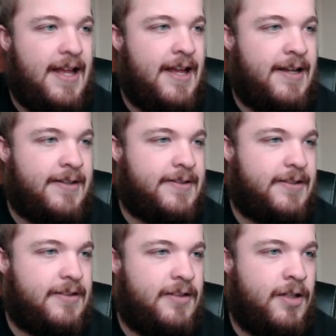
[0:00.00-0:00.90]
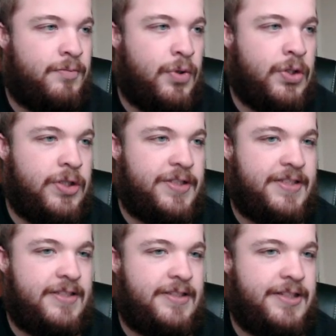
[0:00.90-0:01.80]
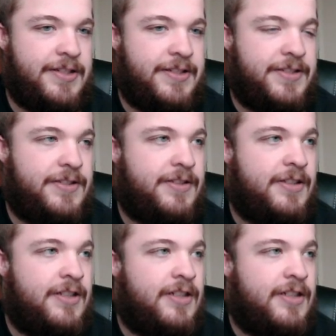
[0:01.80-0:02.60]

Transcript: at number 6.